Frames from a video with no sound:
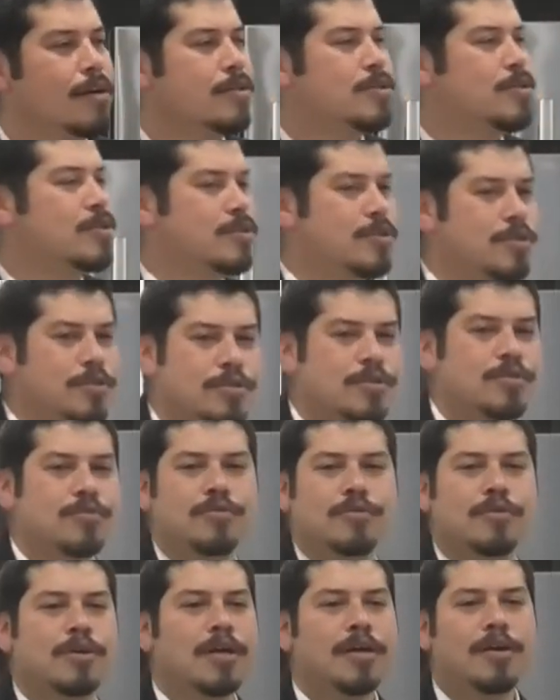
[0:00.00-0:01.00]
to, to,
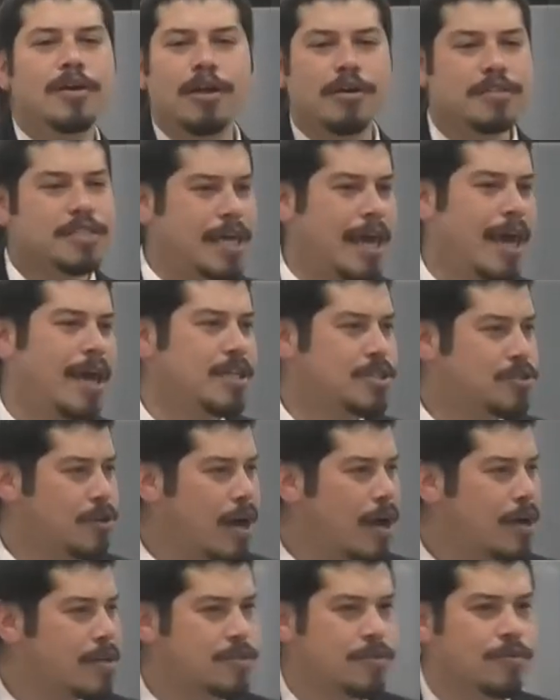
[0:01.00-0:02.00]
to you know, take
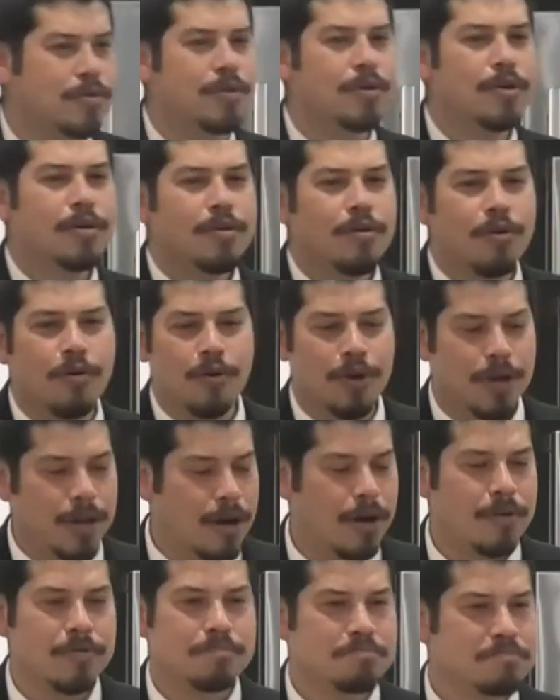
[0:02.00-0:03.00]
drugs or, or you
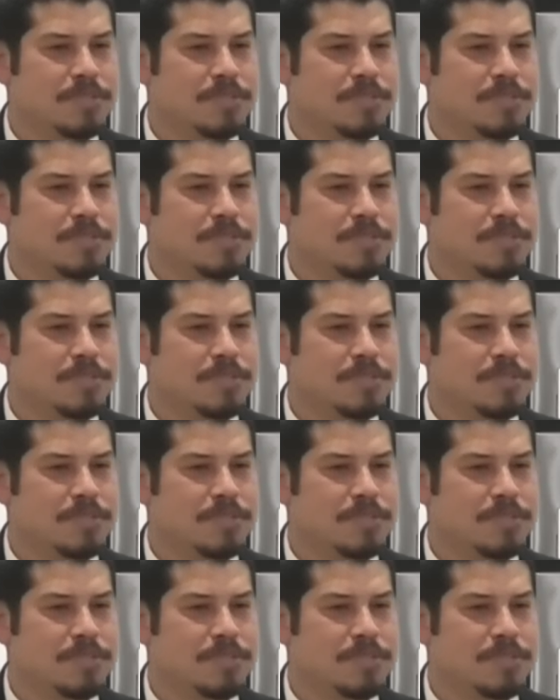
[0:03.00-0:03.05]
know,